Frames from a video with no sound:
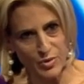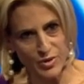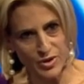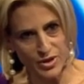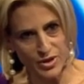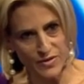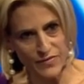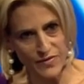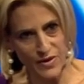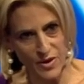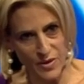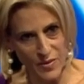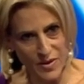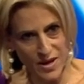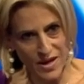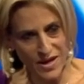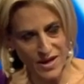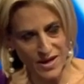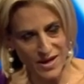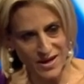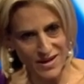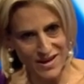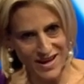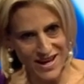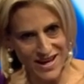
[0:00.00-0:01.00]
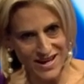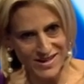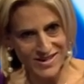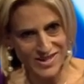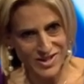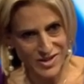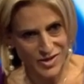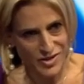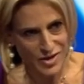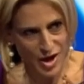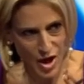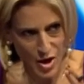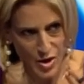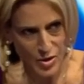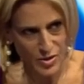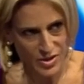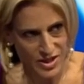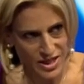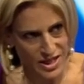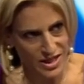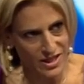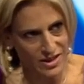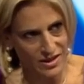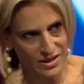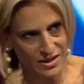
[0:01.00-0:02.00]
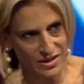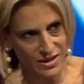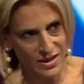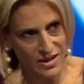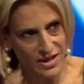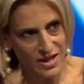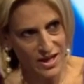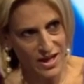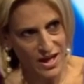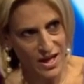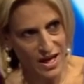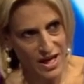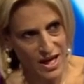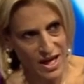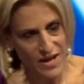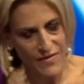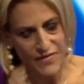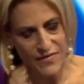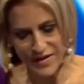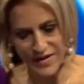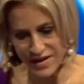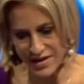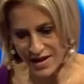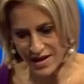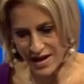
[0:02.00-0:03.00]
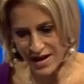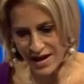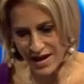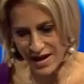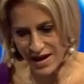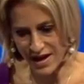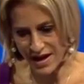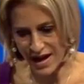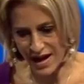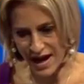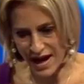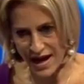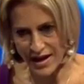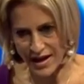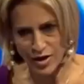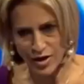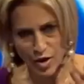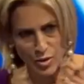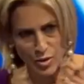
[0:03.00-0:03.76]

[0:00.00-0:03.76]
point of view, is no deal even an